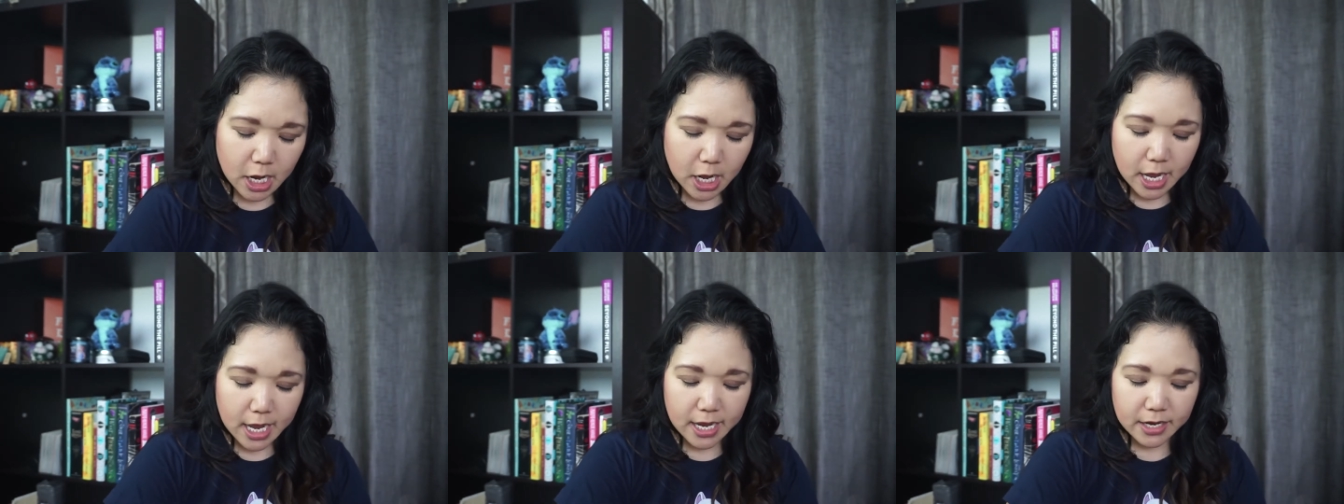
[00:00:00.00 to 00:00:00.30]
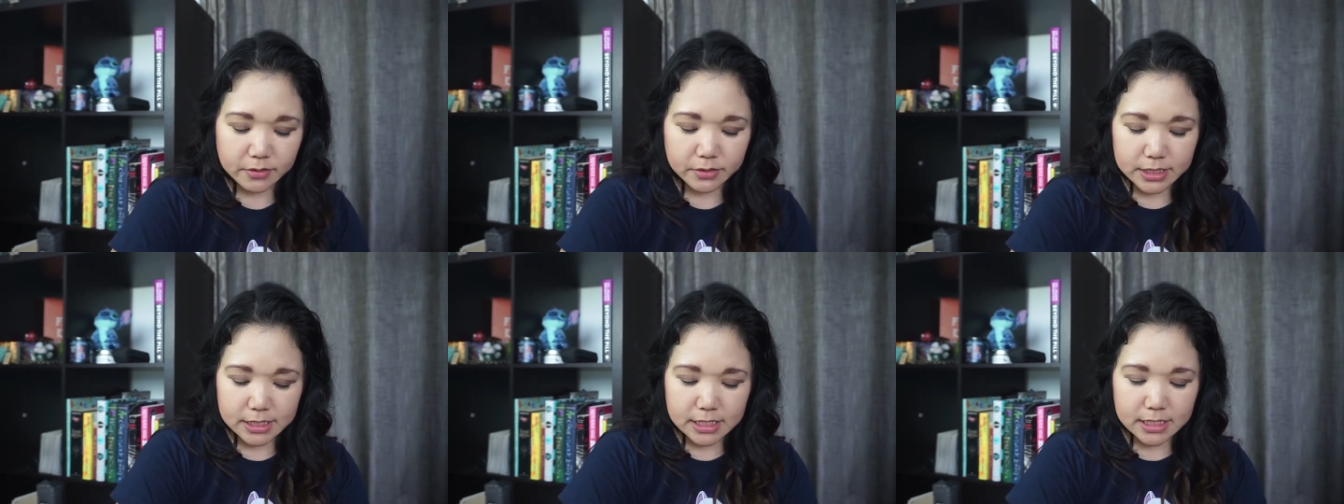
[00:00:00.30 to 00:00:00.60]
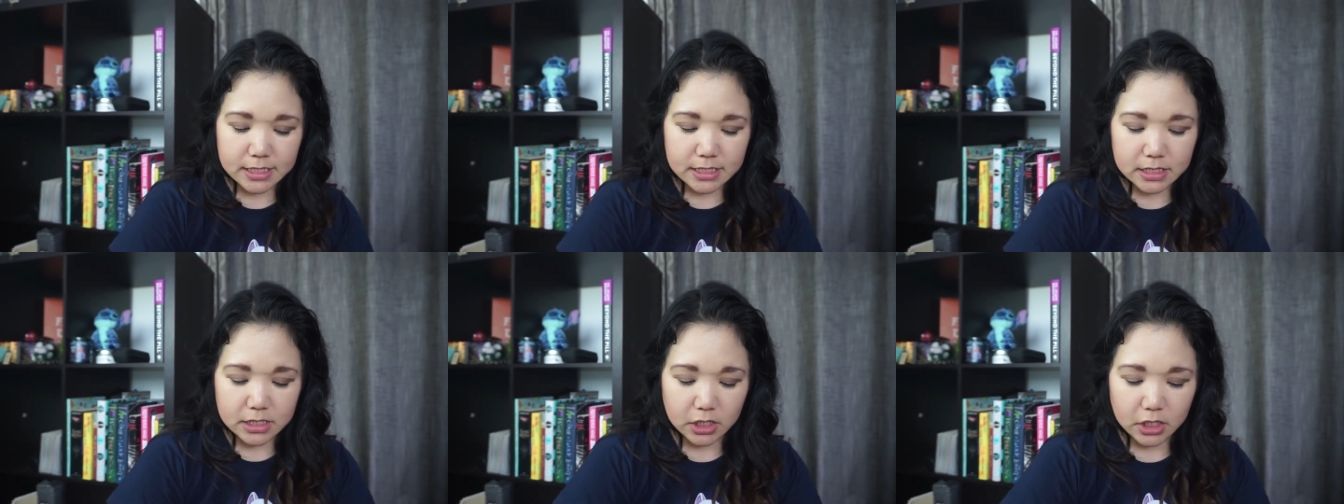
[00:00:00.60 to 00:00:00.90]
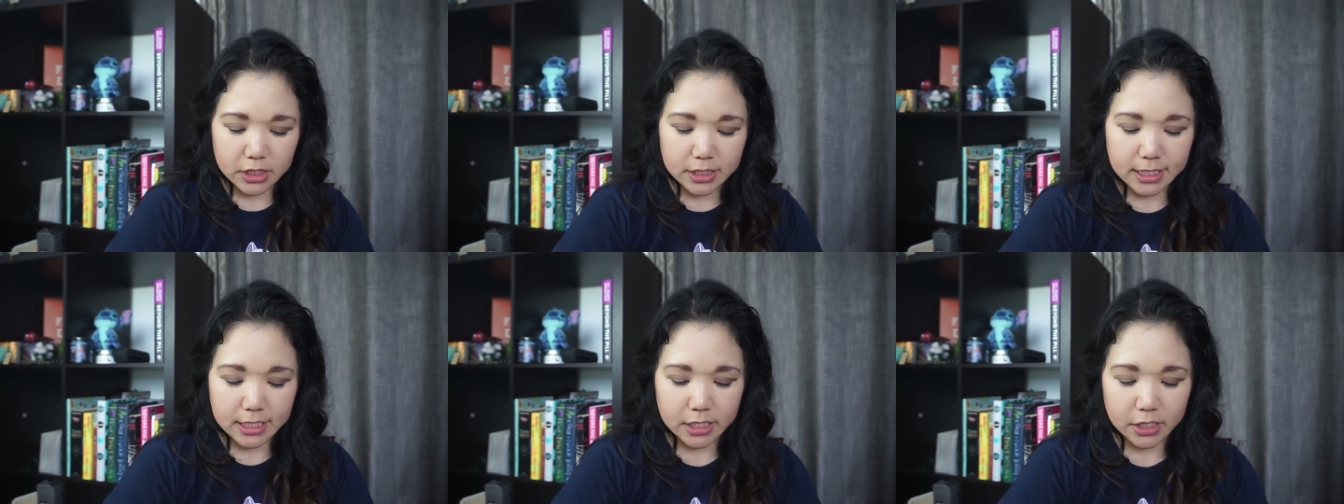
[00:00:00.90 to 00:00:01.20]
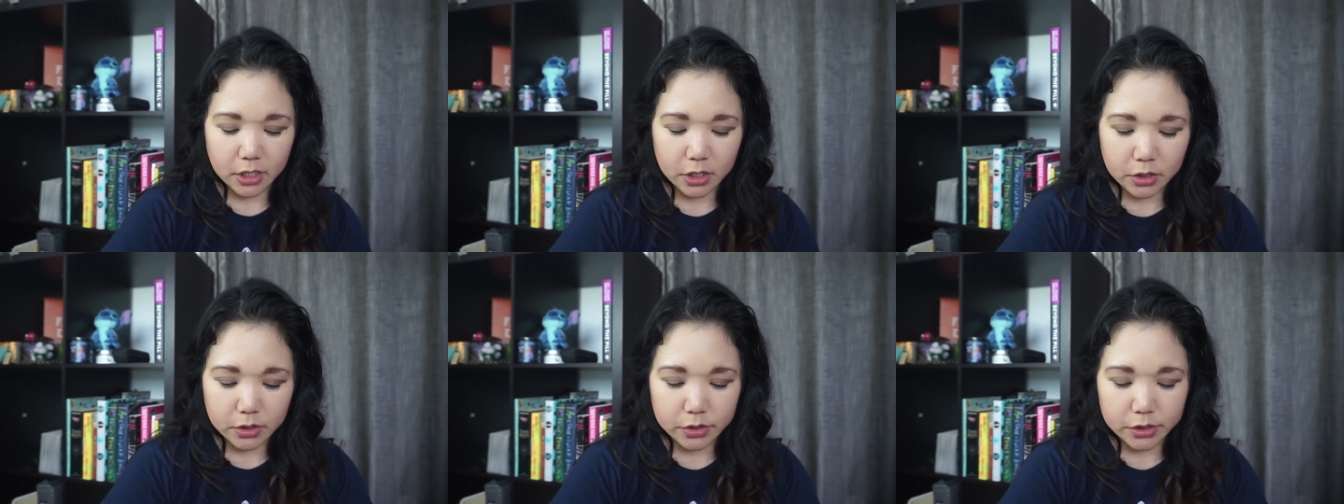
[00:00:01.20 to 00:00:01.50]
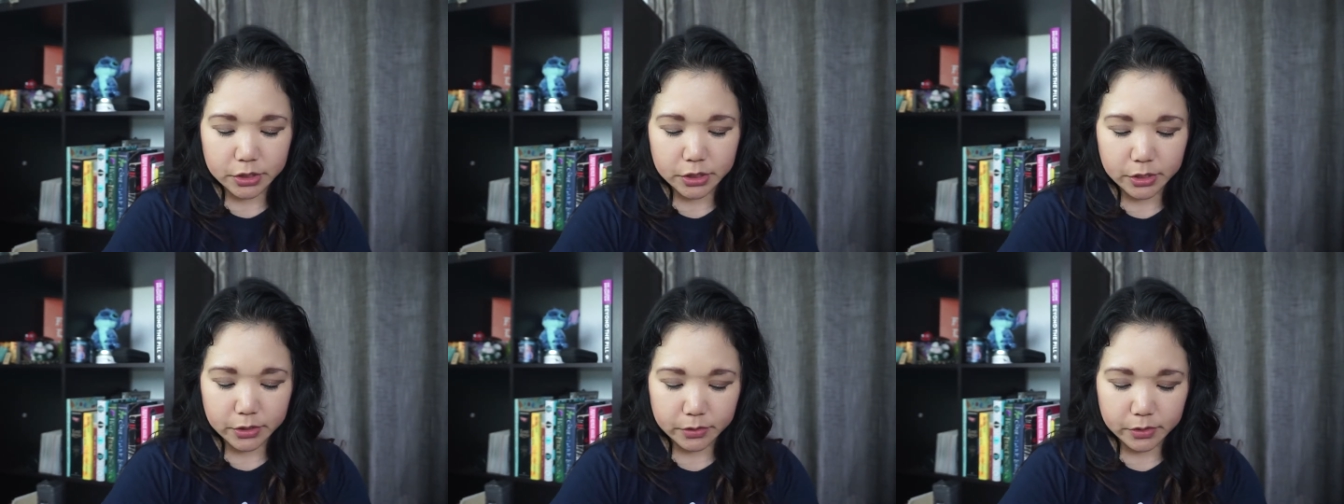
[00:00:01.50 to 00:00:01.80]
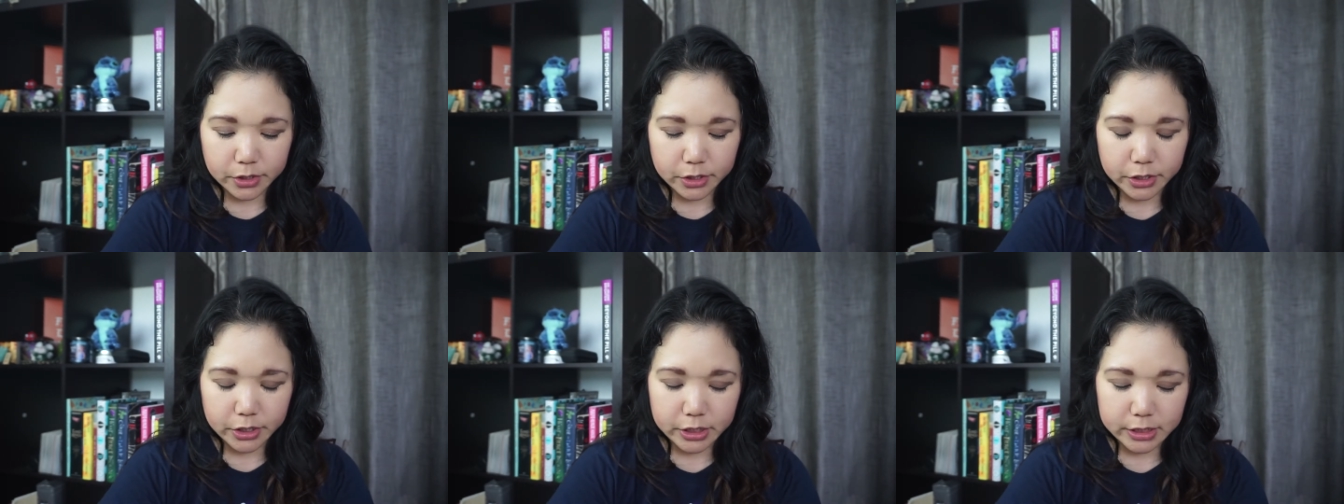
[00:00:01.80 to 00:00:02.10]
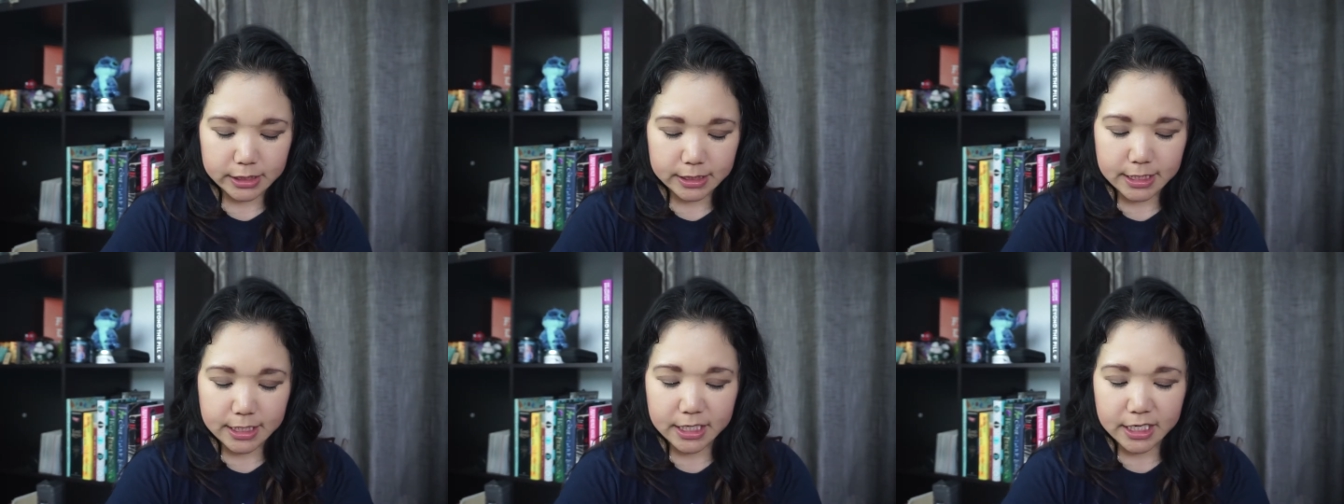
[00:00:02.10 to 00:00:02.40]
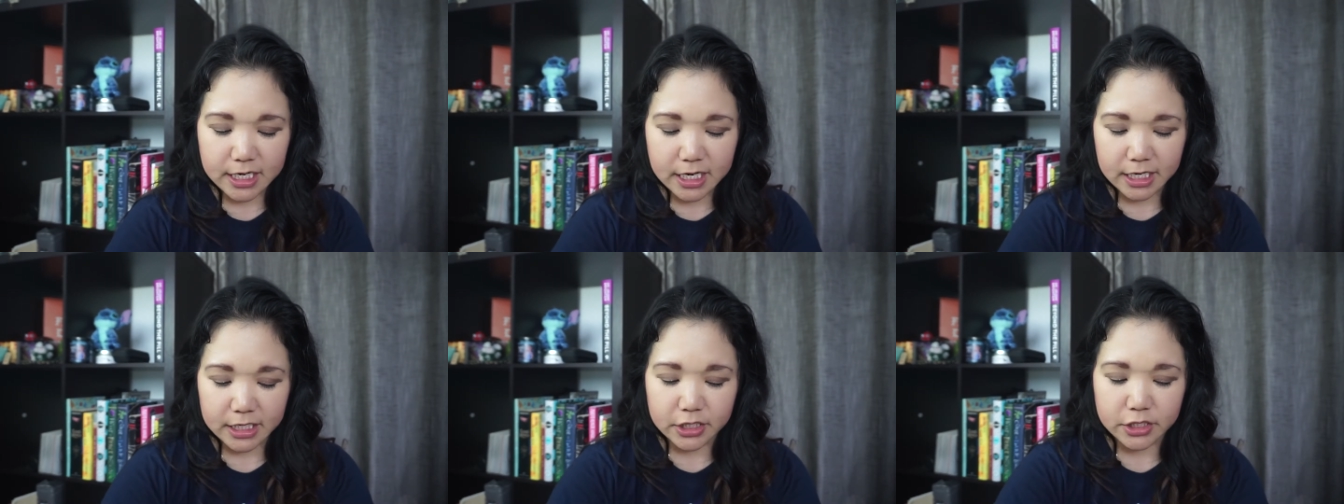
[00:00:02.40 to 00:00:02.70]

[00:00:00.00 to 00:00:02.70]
house keys on it. Also, currently, I